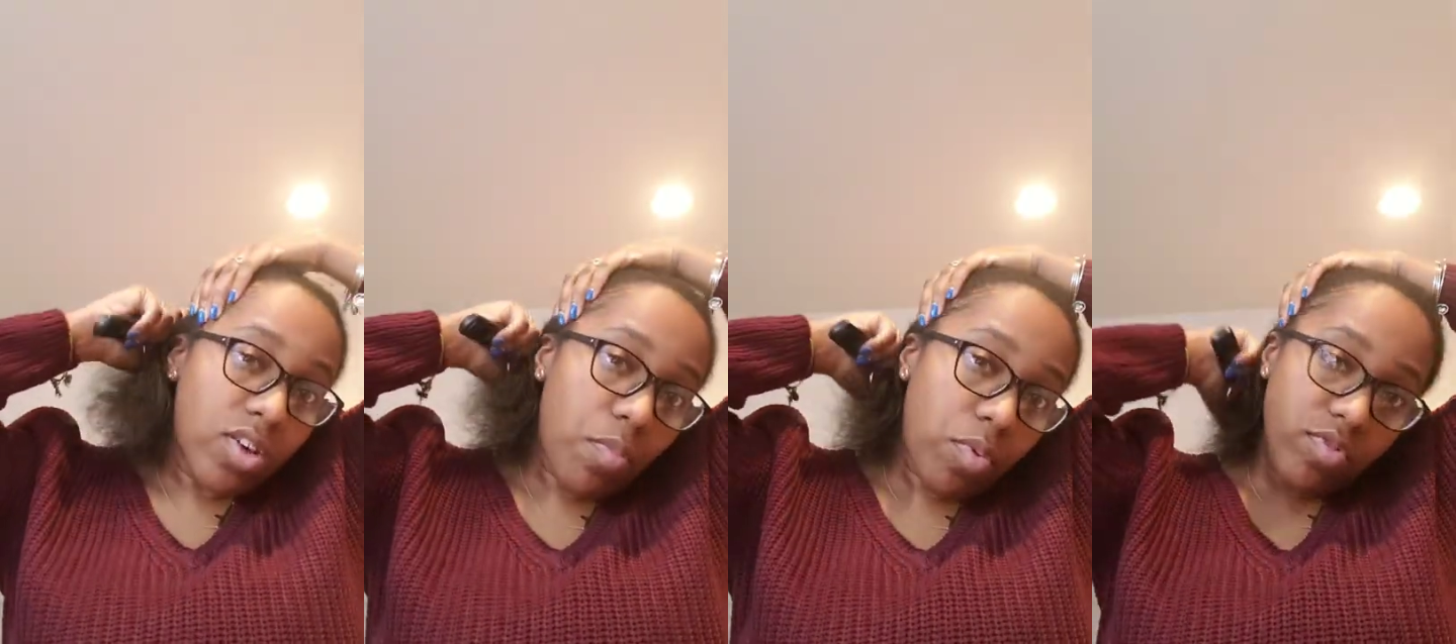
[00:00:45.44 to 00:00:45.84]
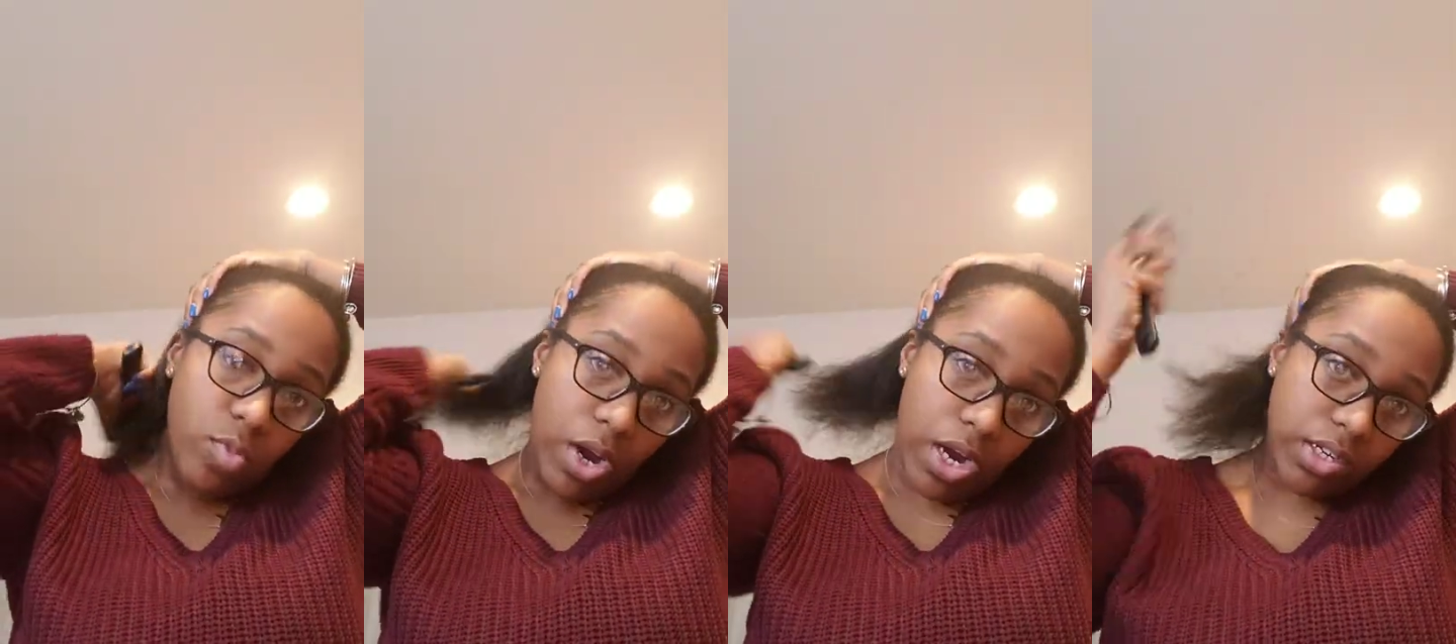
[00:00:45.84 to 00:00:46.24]
It's
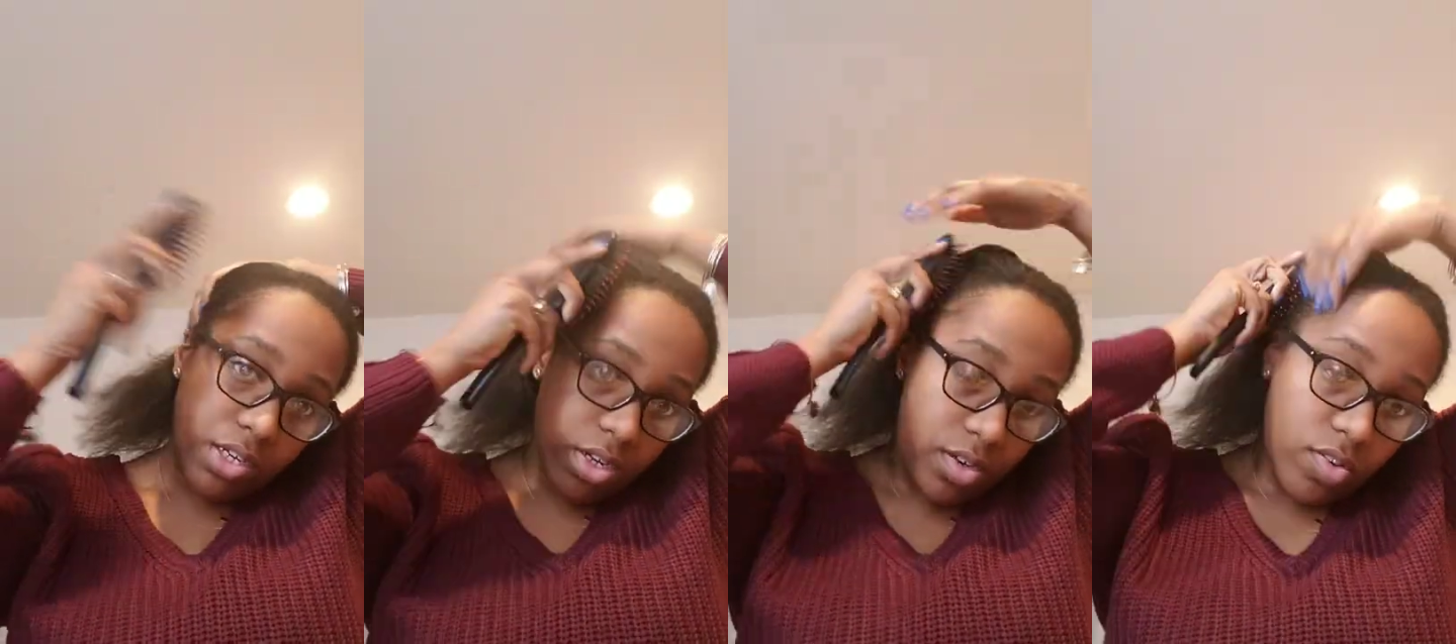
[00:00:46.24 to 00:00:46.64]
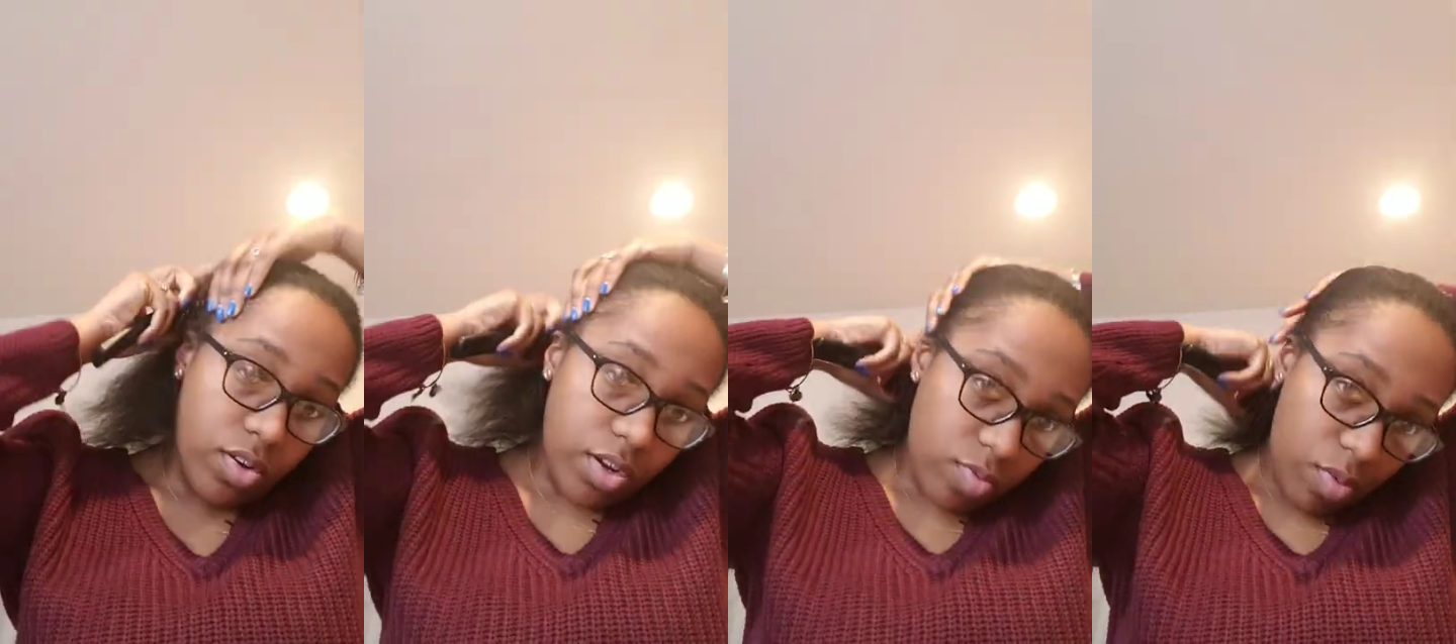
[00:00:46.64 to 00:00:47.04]
almost wash day,
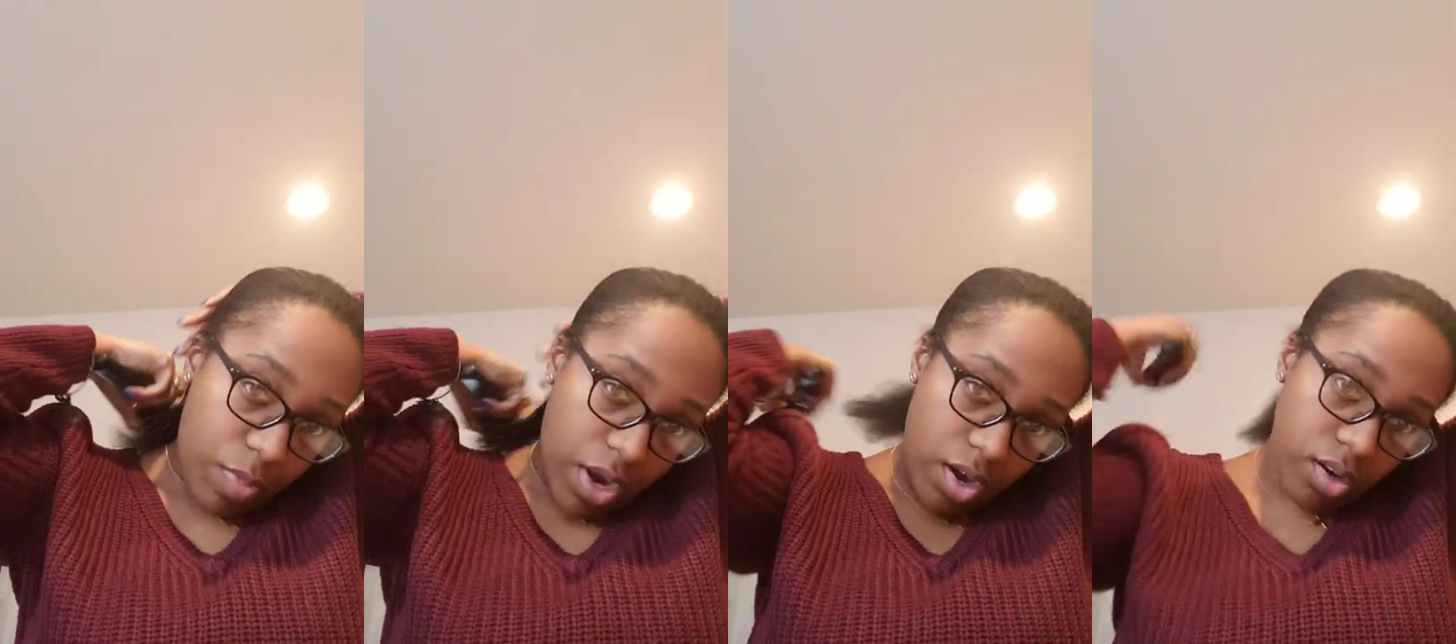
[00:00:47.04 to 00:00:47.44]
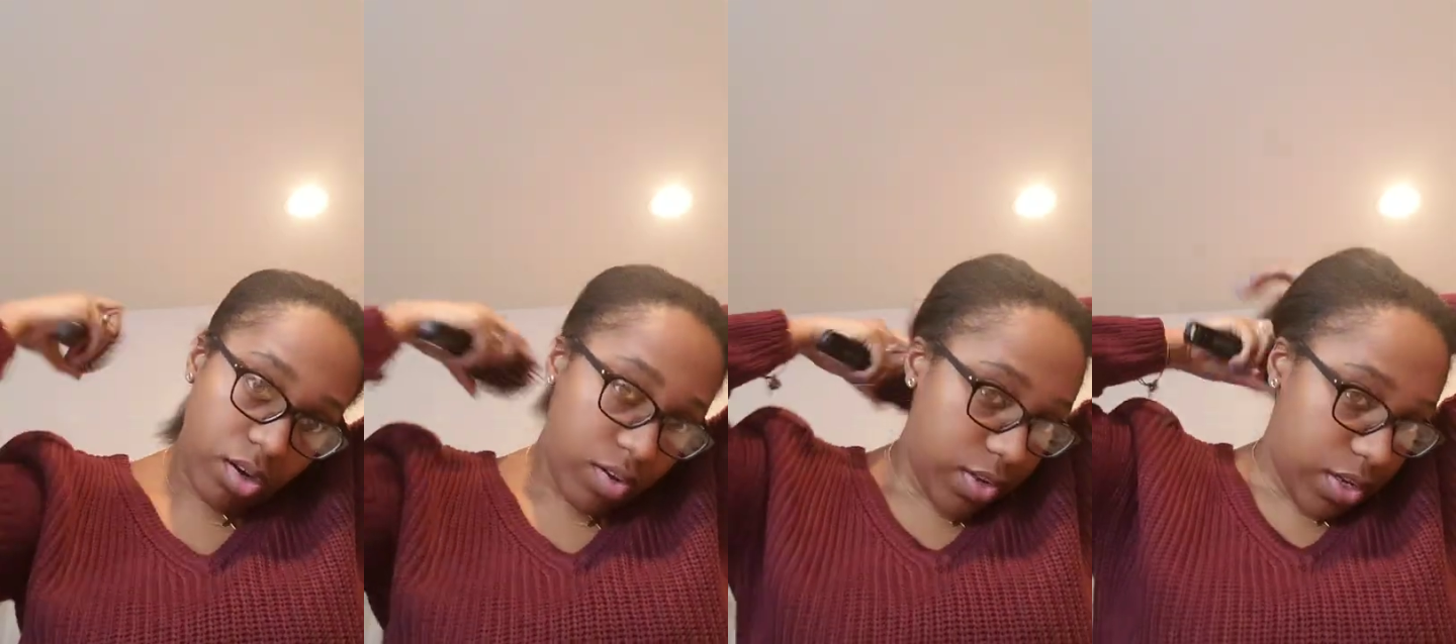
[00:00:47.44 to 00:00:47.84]
so that's why my hair
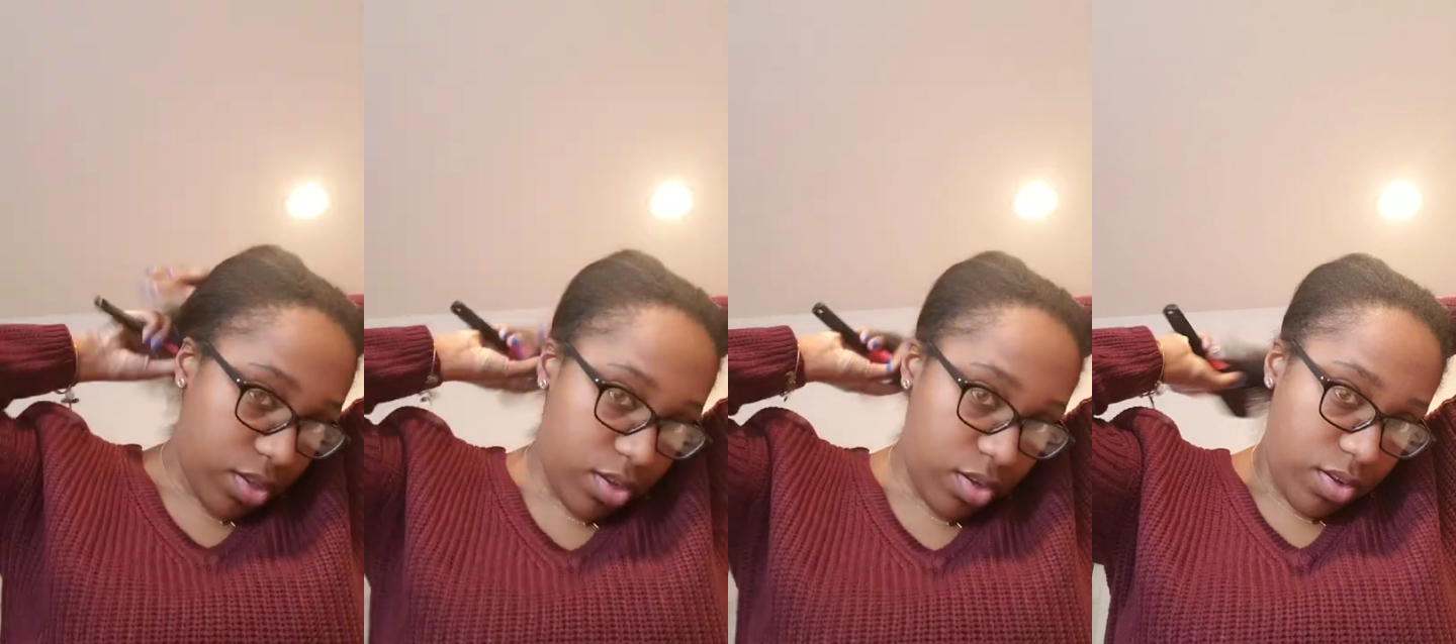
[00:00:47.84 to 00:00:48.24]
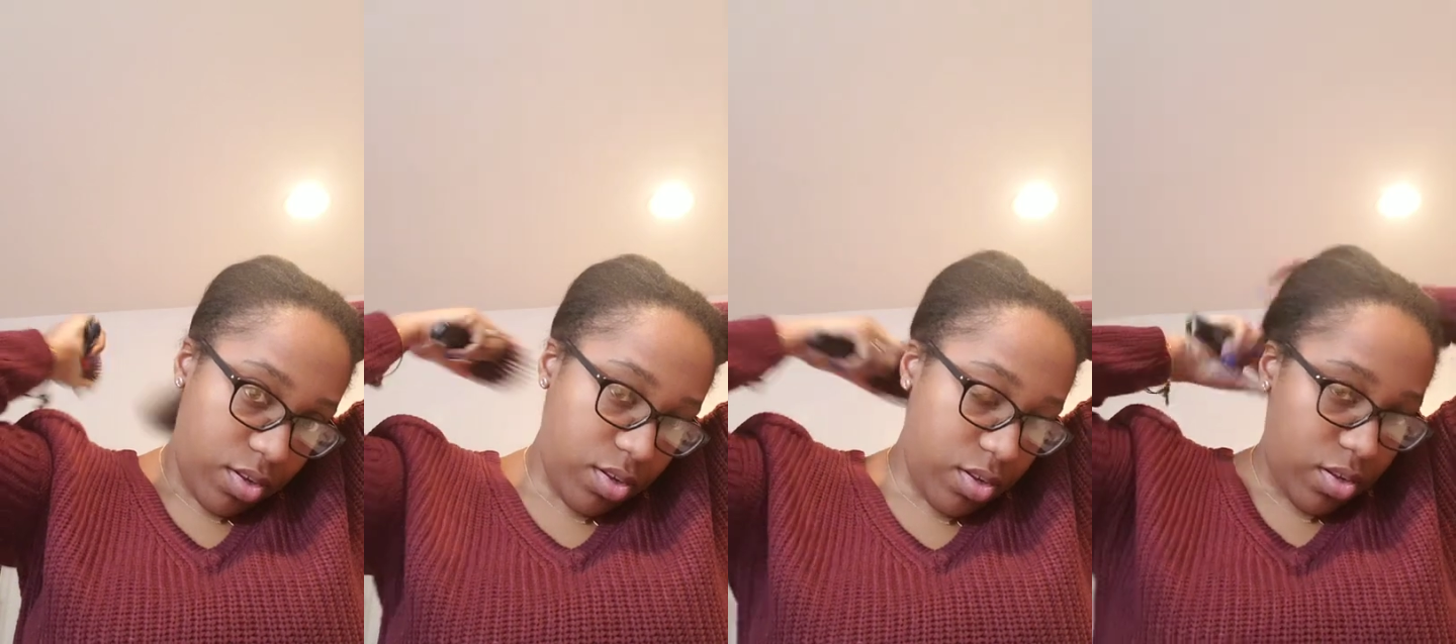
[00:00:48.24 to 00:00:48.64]
looks like this.